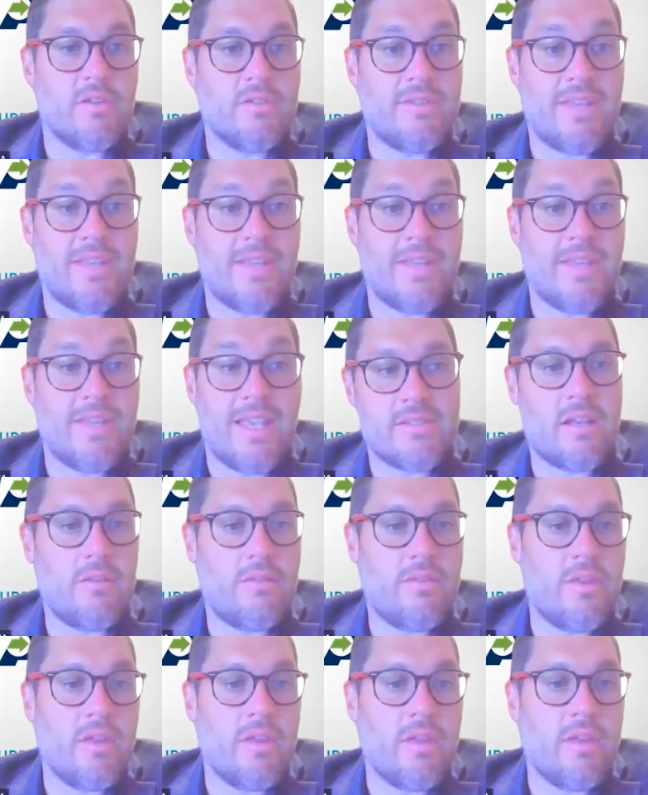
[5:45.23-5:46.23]
on the data
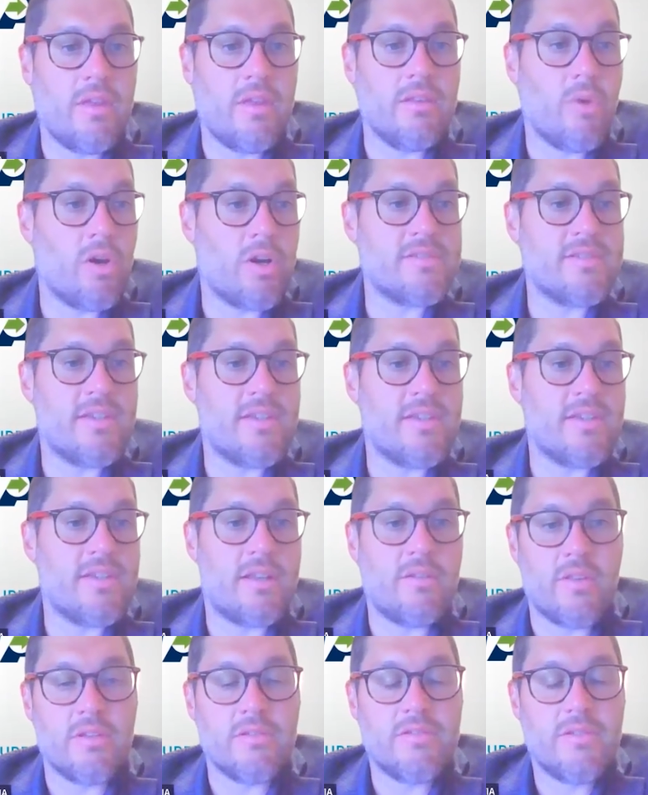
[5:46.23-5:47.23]
side of things, the market
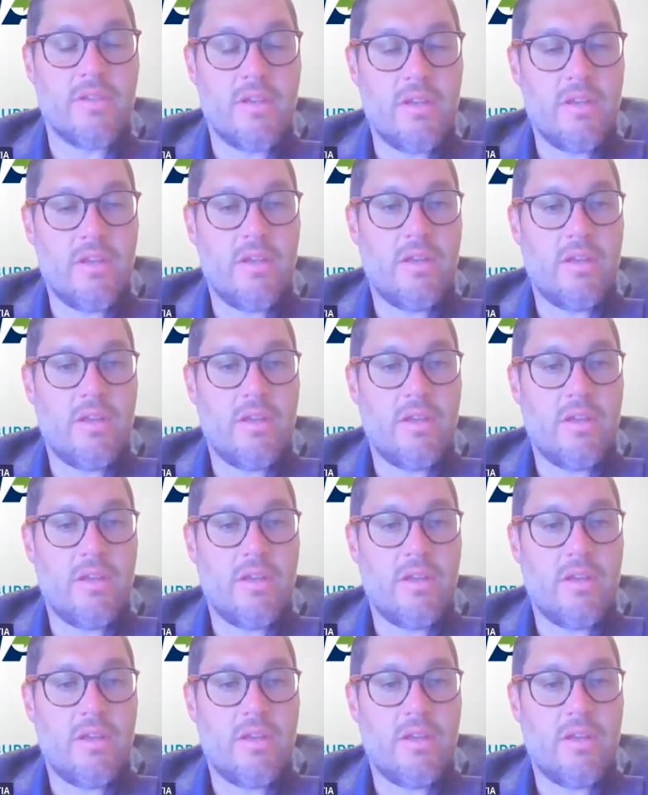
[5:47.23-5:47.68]
side of things,